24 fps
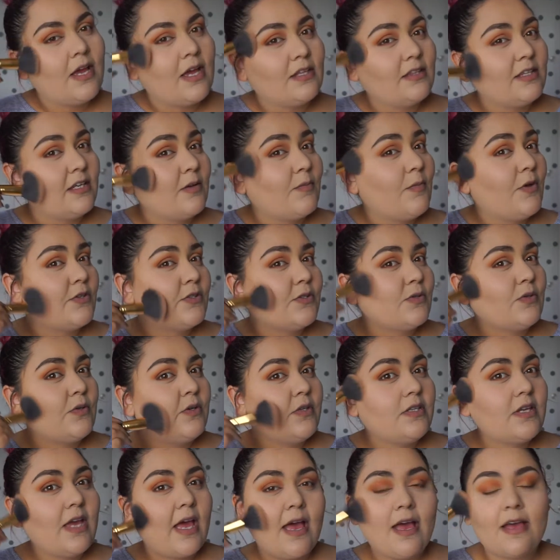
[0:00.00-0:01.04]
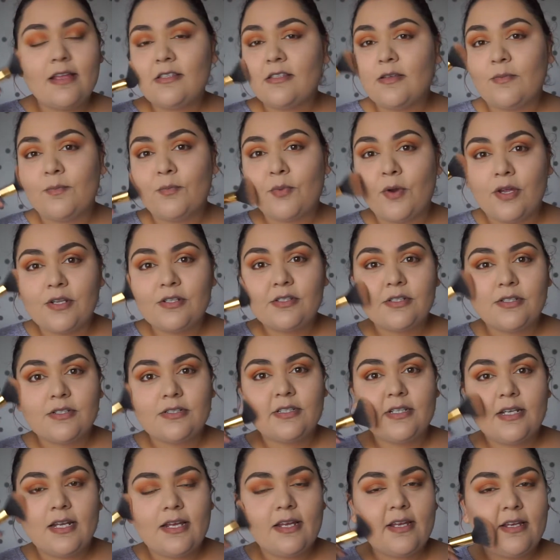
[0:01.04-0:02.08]
I think I'm also going to add some bronzer
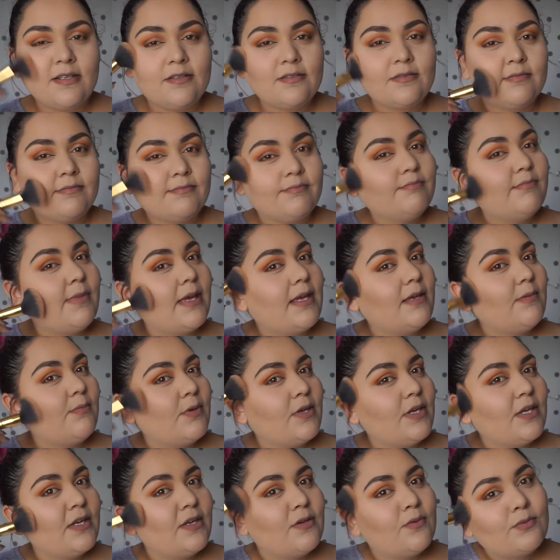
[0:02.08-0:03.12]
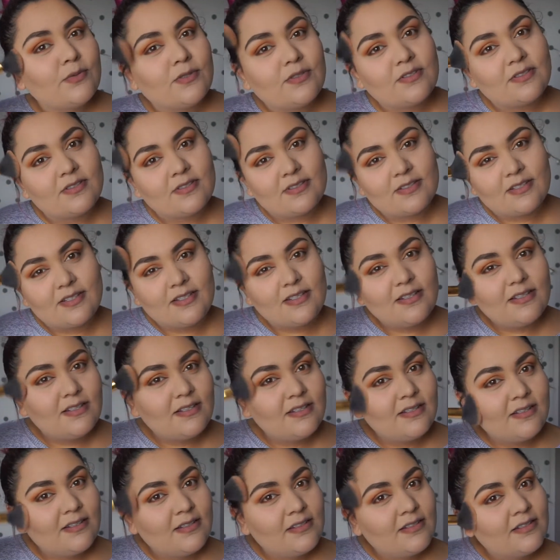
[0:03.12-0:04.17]
today? Maybe? We'll see?